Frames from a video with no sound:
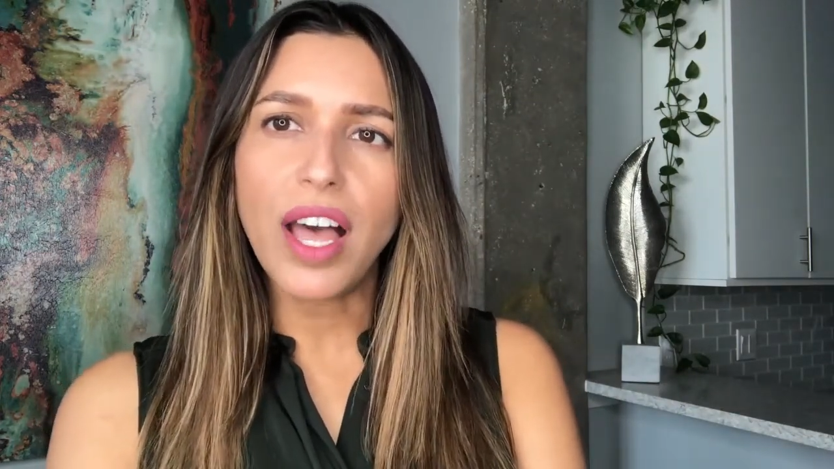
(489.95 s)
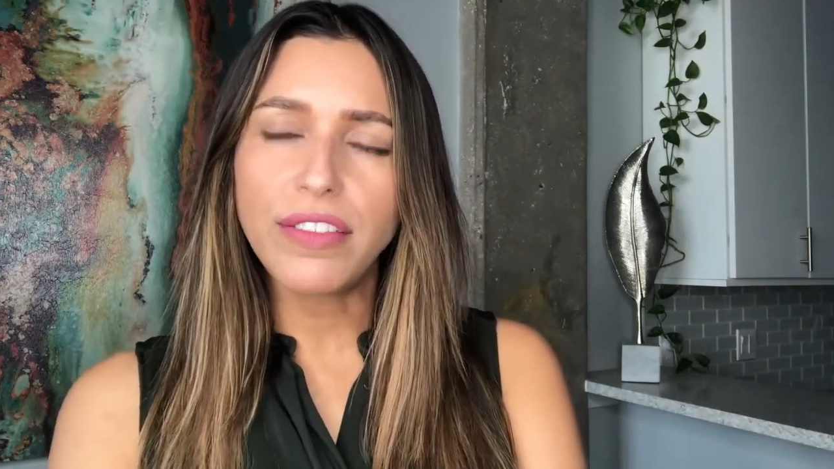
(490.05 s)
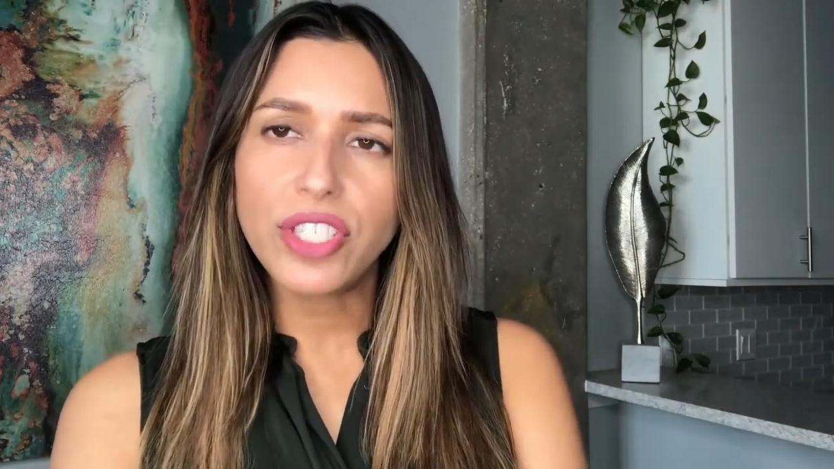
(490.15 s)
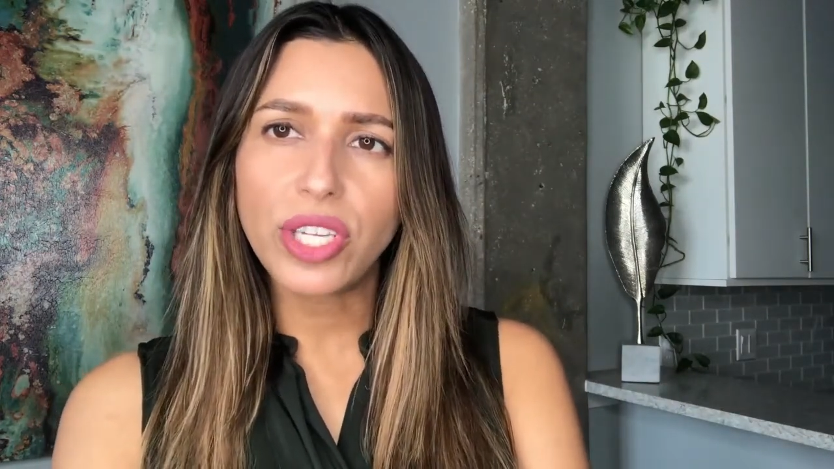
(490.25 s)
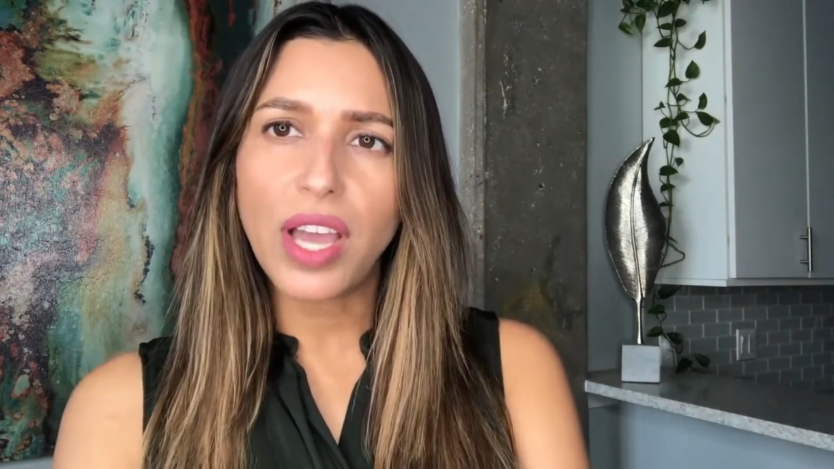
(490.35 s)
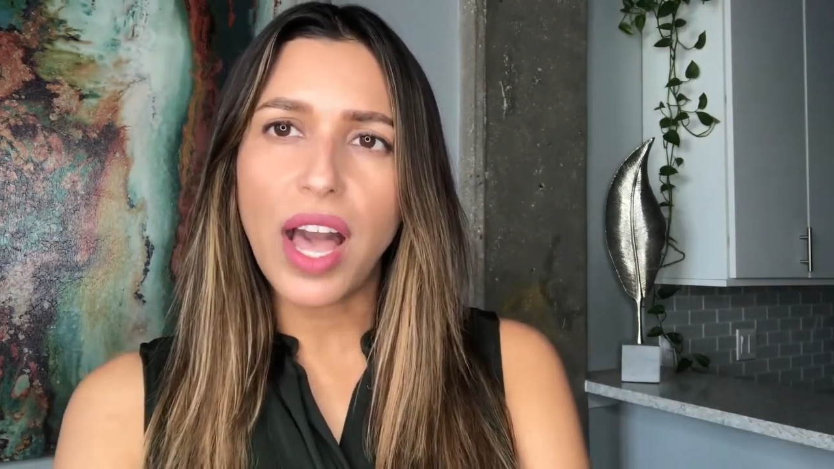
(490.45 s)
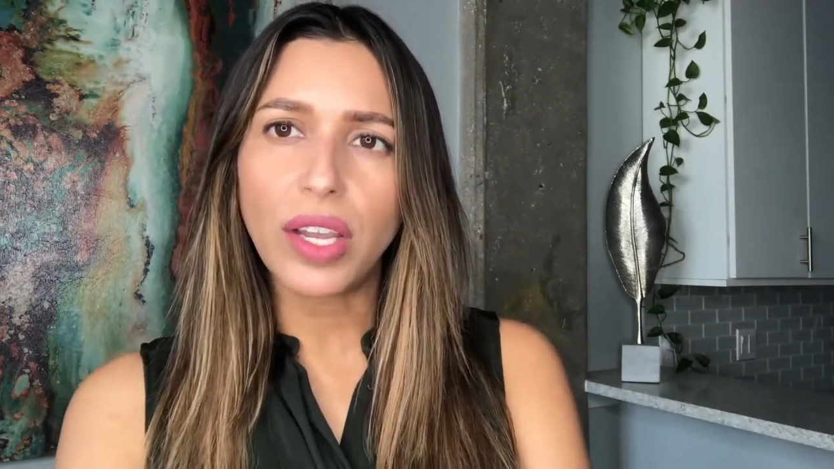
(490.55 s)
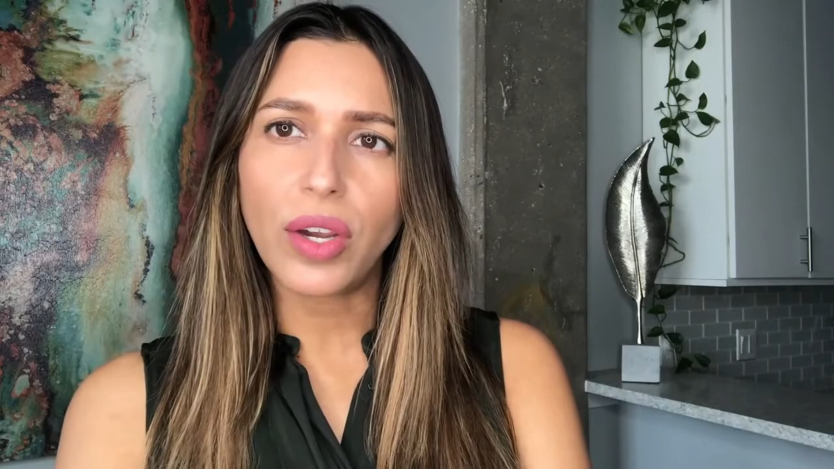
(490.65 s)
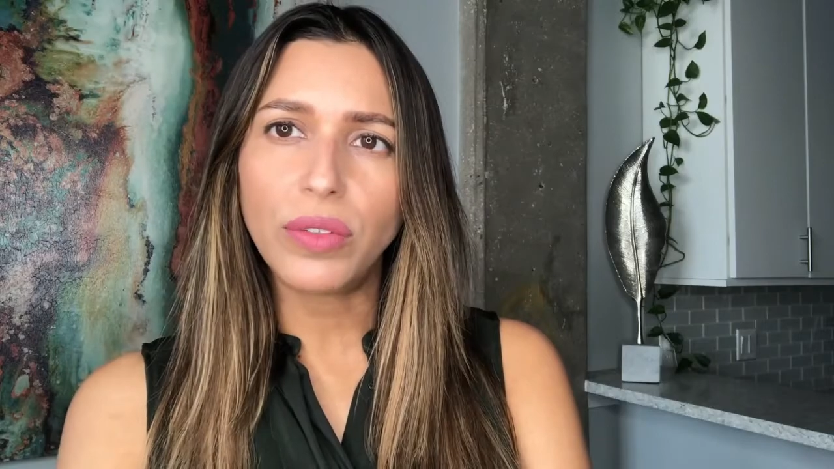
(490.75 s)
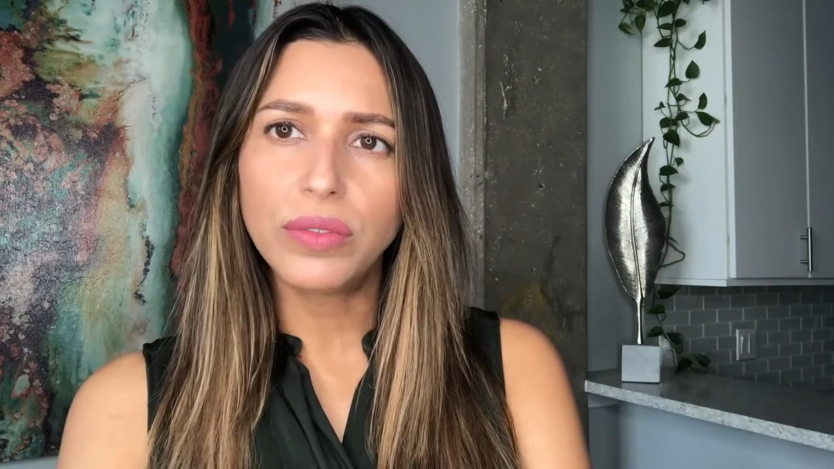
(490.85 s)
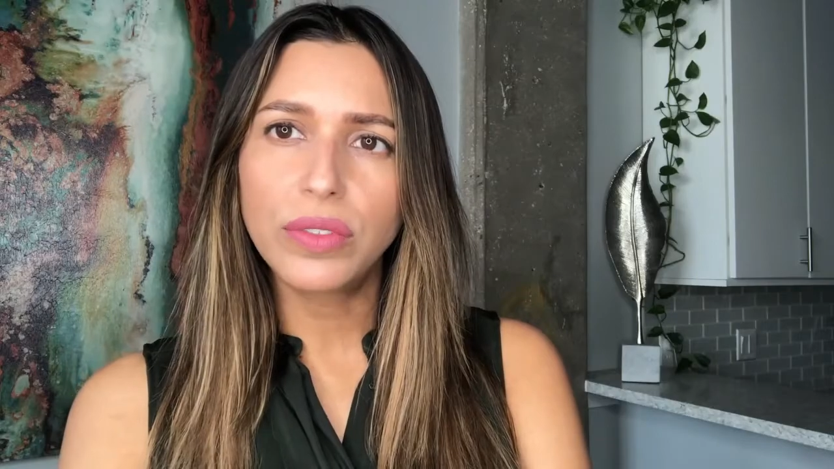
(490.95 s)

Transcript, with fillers: of Chicago.